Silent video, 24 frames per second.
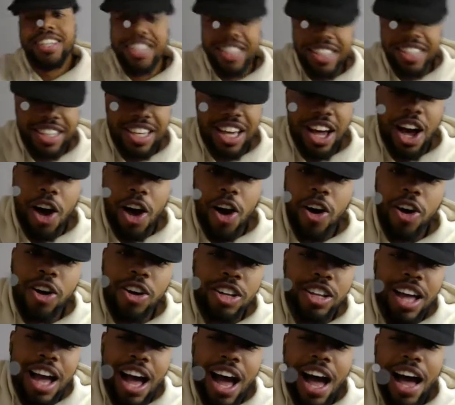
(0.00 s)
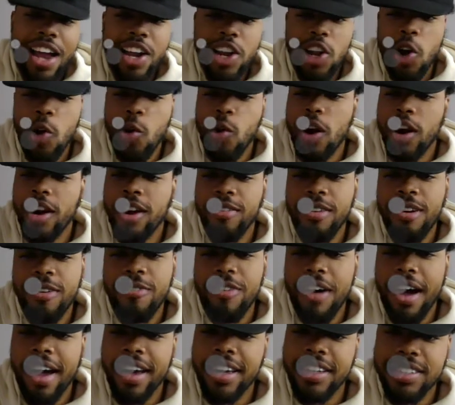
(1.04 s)
Yo, I know word of
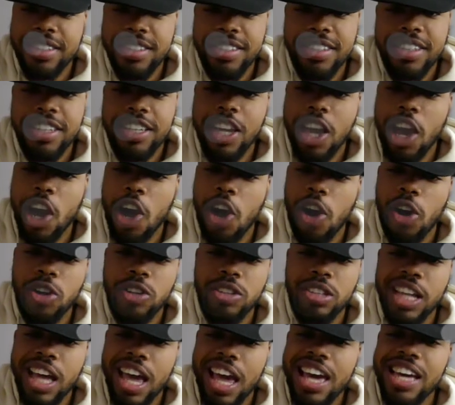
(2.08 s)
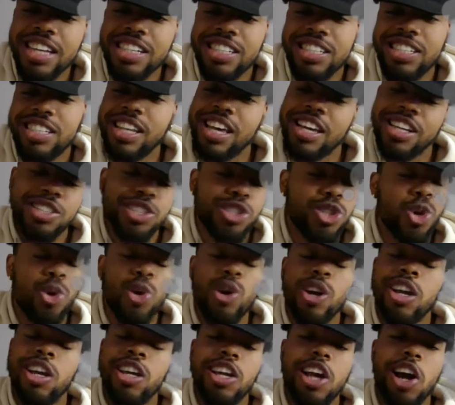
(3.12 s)
advice. Yo, it's six
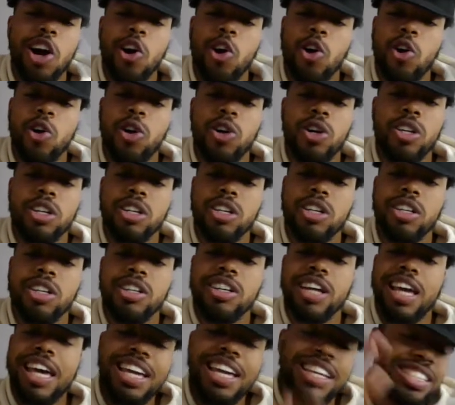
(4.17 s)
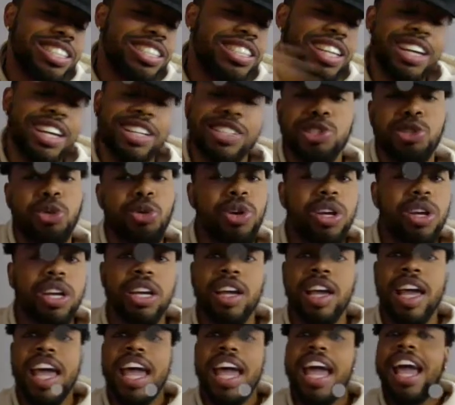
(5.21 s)
three, yo. It's six three.
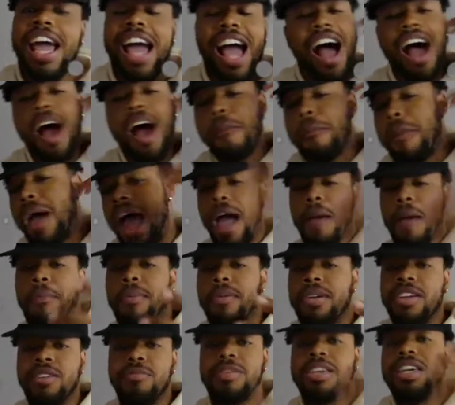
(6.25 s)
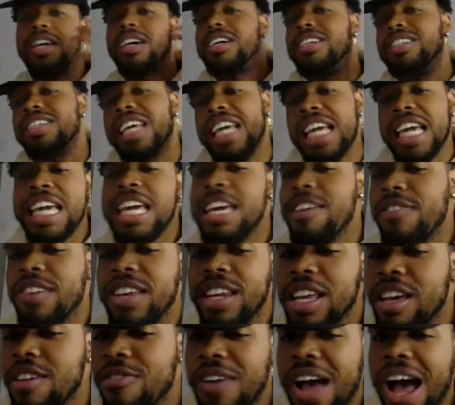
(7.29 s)
I'm happy because even
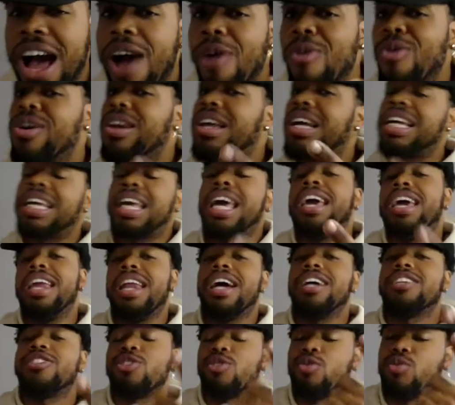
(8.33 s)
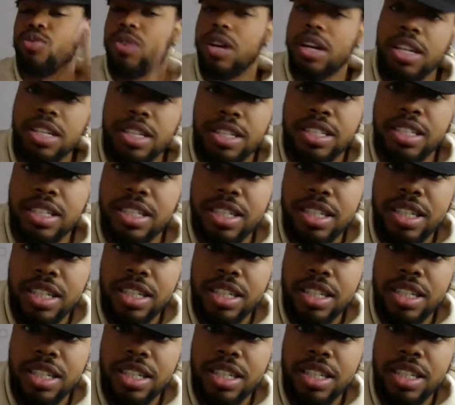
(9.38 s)
if I would have gave that to Russ